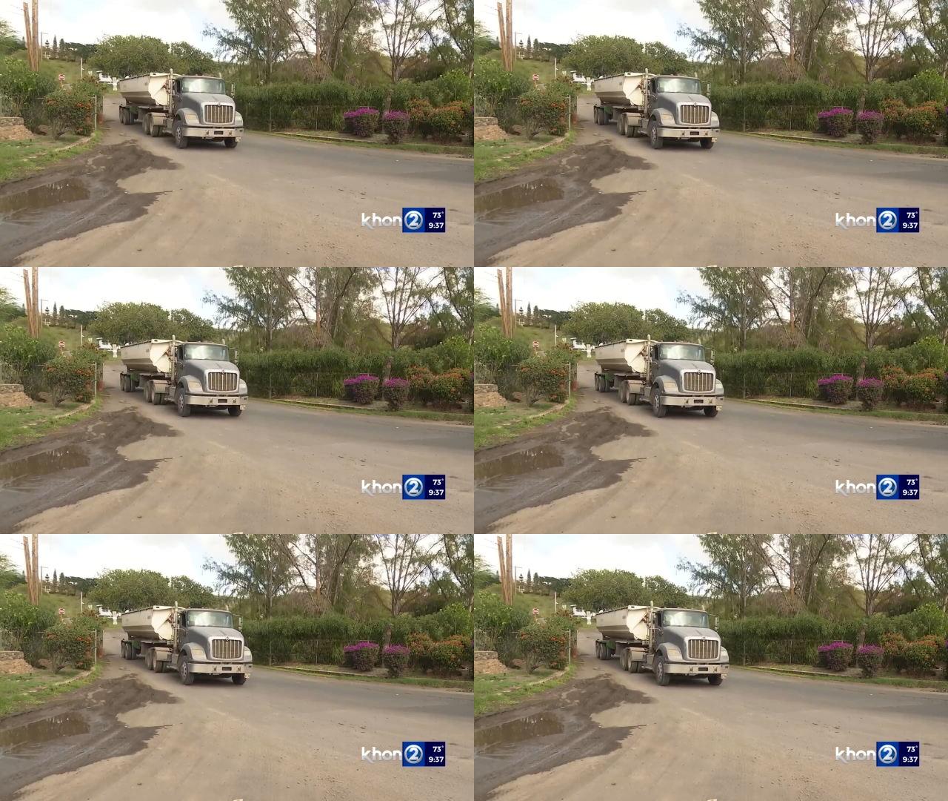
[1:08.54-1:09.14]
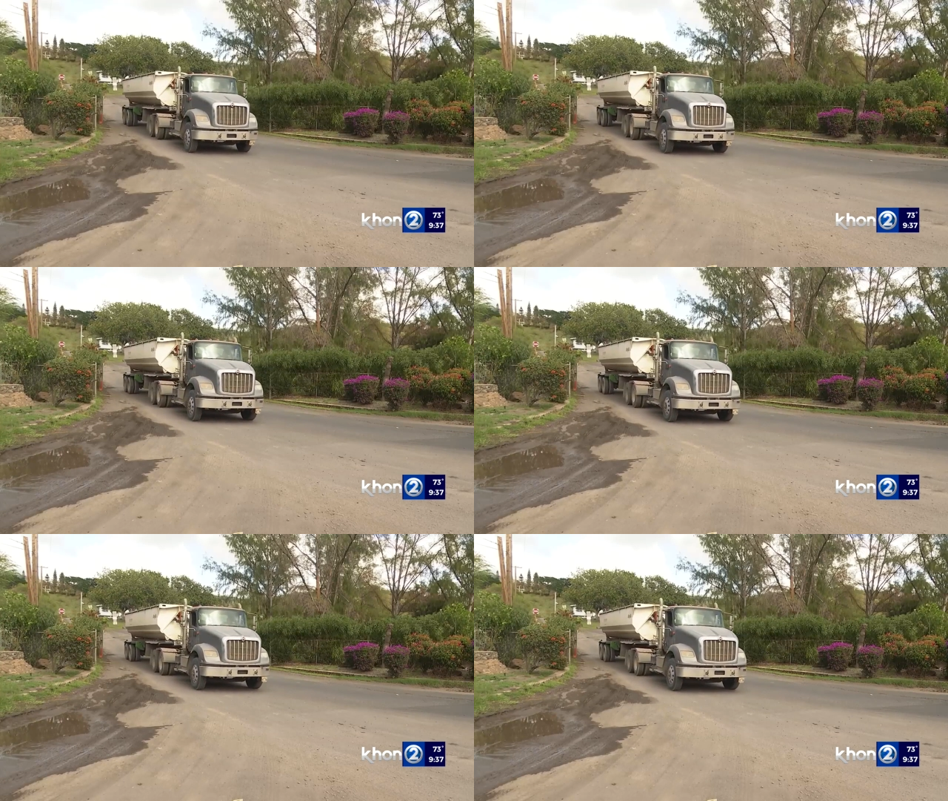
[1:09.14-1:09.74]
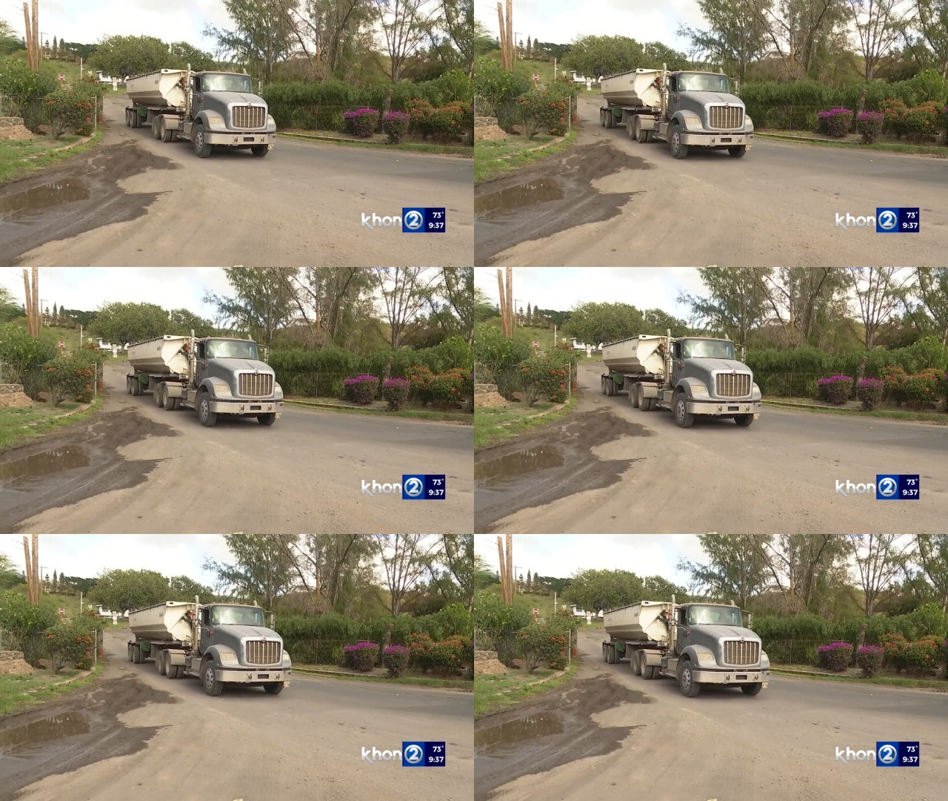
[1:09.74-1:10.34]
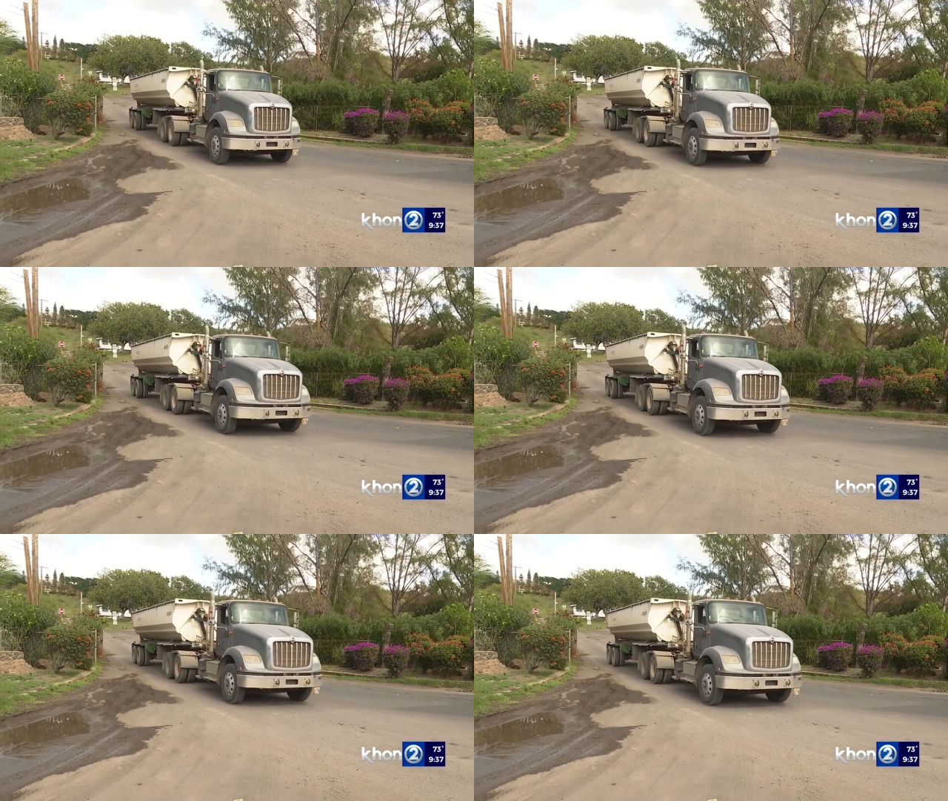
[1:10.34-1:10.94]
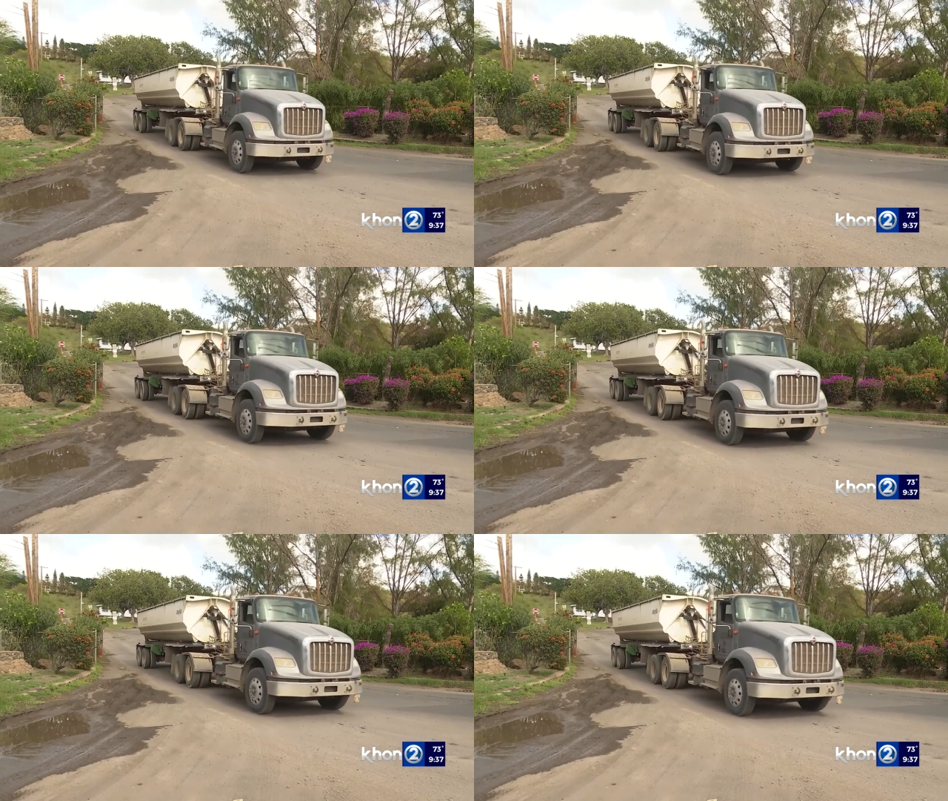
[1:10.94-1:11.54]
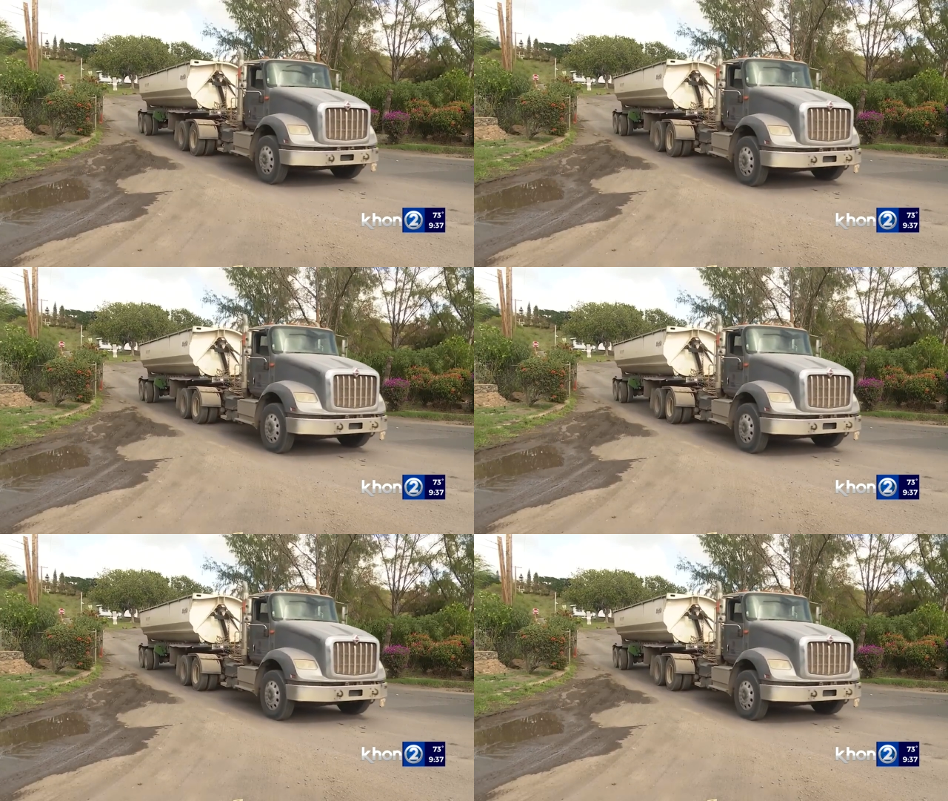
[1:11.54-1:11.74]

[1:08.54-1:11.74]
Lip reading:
(no speaker visible)